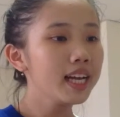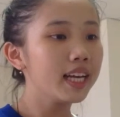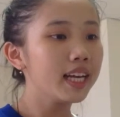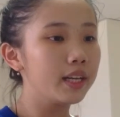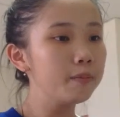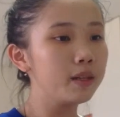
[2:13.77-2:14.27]
Can
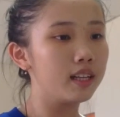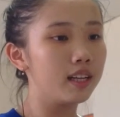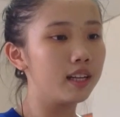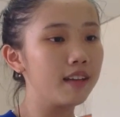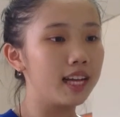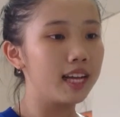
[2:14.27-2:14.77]
you believe
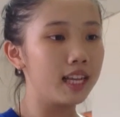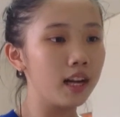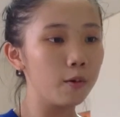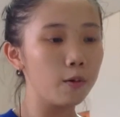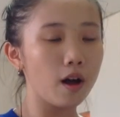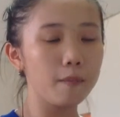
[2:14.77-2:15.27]
that eating
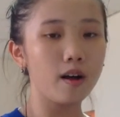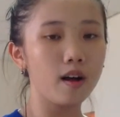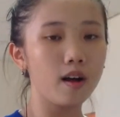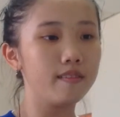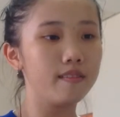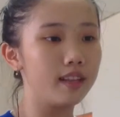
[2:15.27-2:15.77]
one bowl
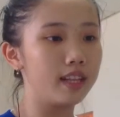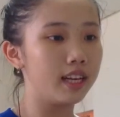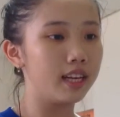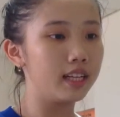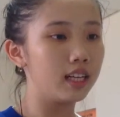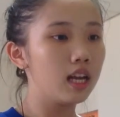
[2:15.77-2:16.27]
of
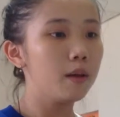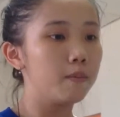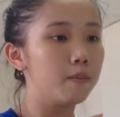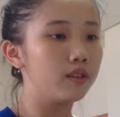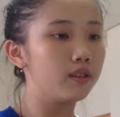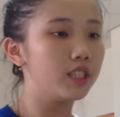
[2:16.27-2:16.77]
Lindt
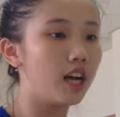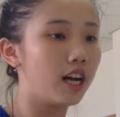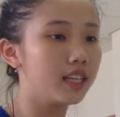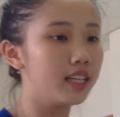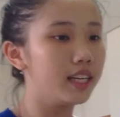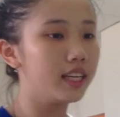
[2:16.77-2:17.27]
milk
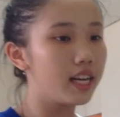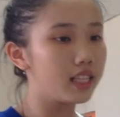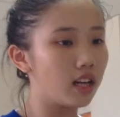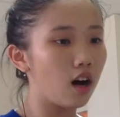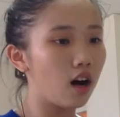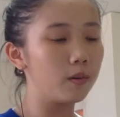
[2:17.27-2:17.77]
chocolate is
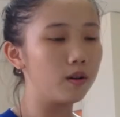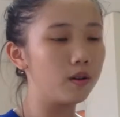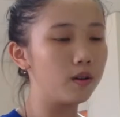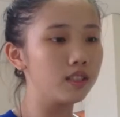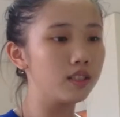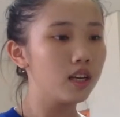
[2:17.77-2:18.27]

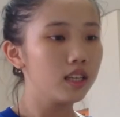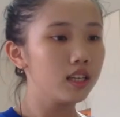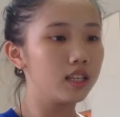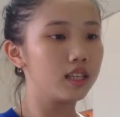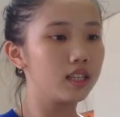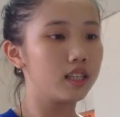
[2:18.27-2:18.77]
almost
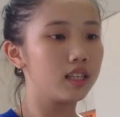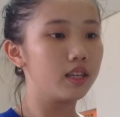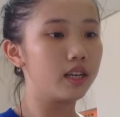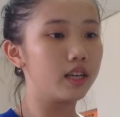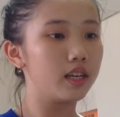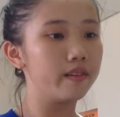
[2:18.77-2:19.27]
the
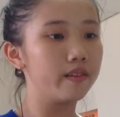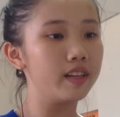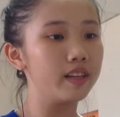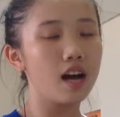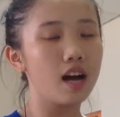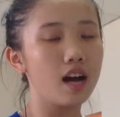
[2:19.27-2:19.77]

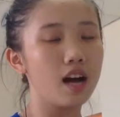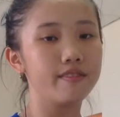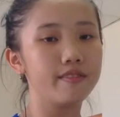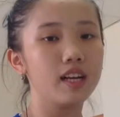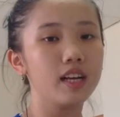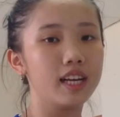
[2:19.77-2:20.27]
equivalent of
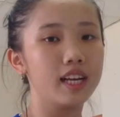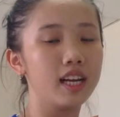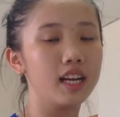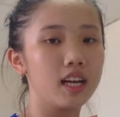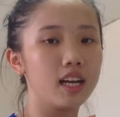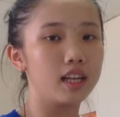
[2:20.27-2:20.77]
eating
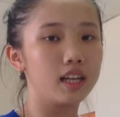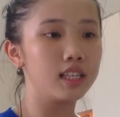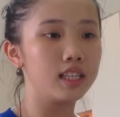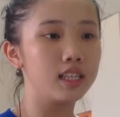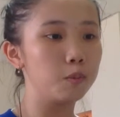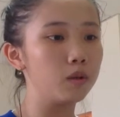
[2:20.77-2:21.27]
a
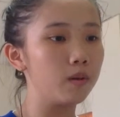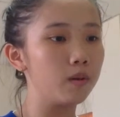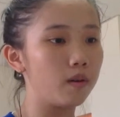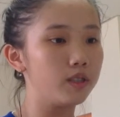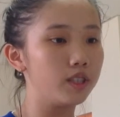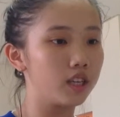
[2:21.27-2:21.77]
teaspoon of
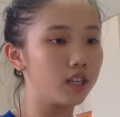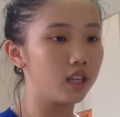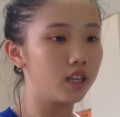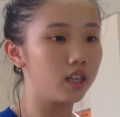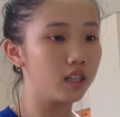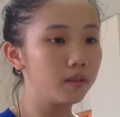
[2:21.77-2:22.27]
sugar?
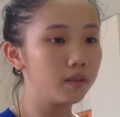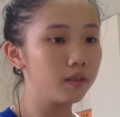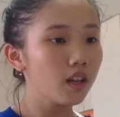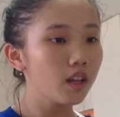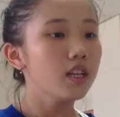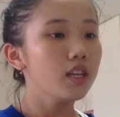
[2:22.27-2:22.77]

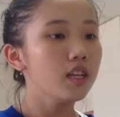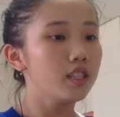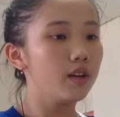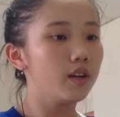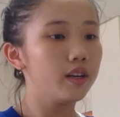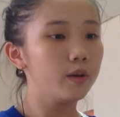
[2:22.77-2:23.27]
So
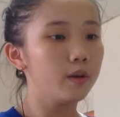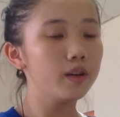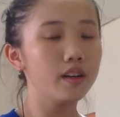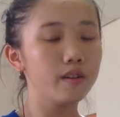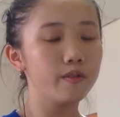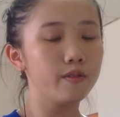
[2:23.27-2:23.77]
in order
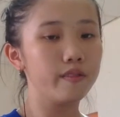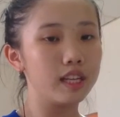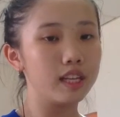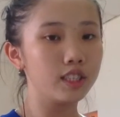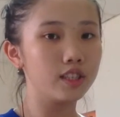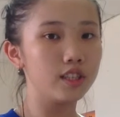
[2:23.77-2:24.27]
from least
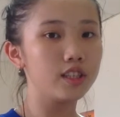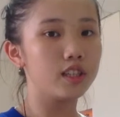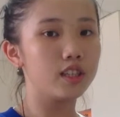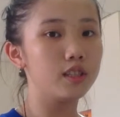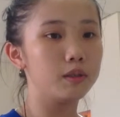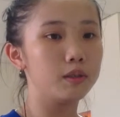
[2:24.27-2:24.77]
sugar
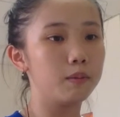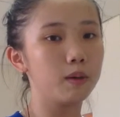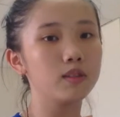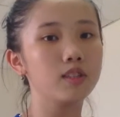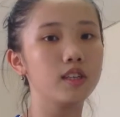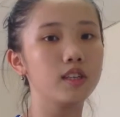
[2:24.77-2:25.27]
to the most
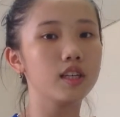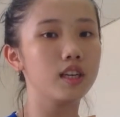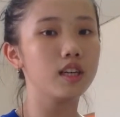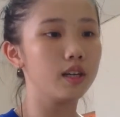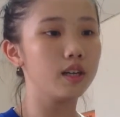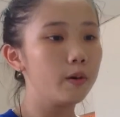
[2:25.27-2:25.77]
sugar,
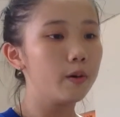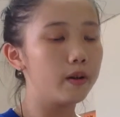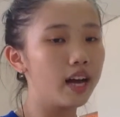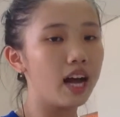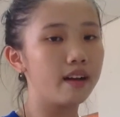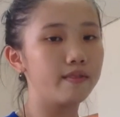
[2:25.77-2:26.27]
we
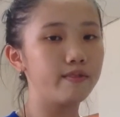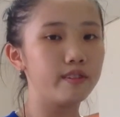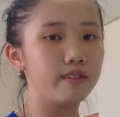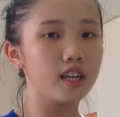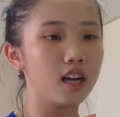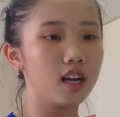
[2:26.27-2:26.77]
have
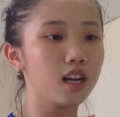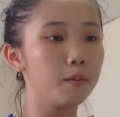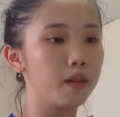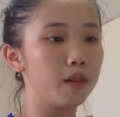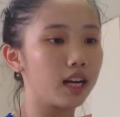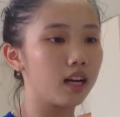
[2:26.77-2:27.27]
fragata
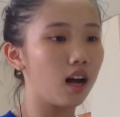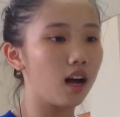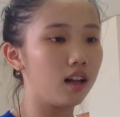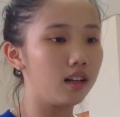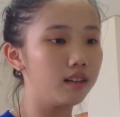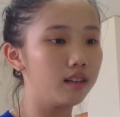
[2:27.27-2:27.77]
black
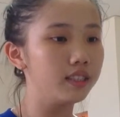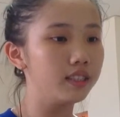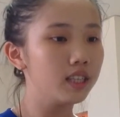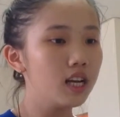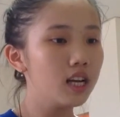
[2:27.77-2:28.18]
olives,